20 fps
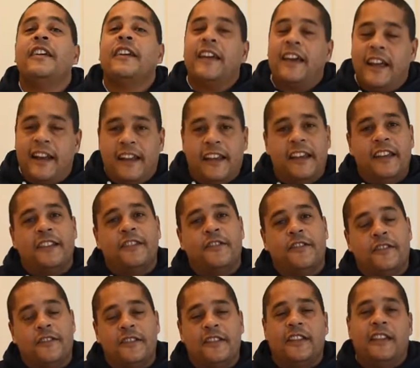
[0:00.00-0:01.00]
kind of gets
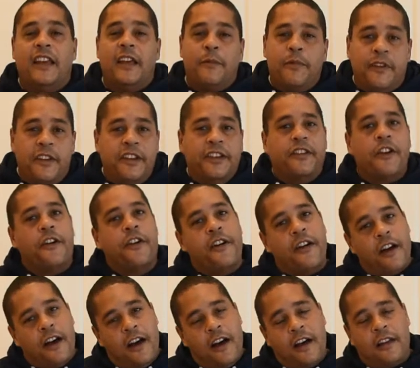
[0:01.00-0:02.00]
her celebrity dirt
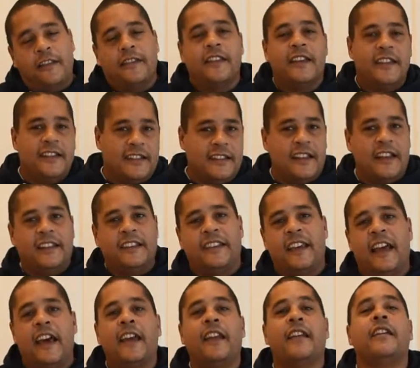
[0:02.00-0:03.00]
on, things like
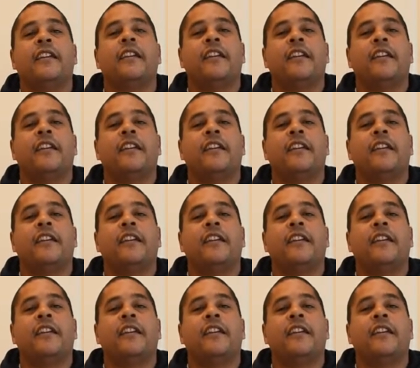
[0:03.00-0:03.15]
that.